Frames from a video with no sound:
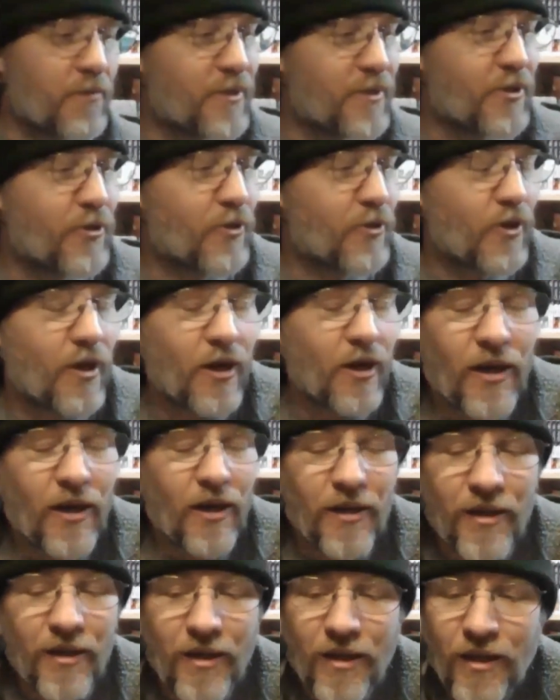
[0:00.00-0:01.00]
Good
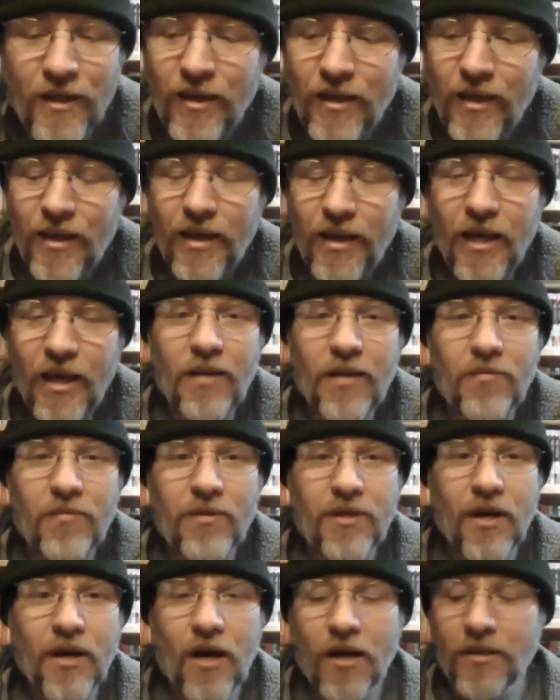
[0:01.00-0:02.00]
God. Can't even
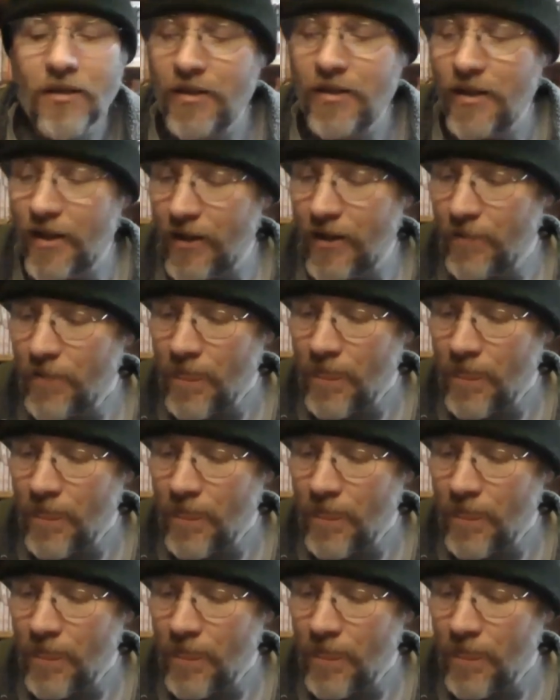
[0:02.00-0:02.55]
talk today.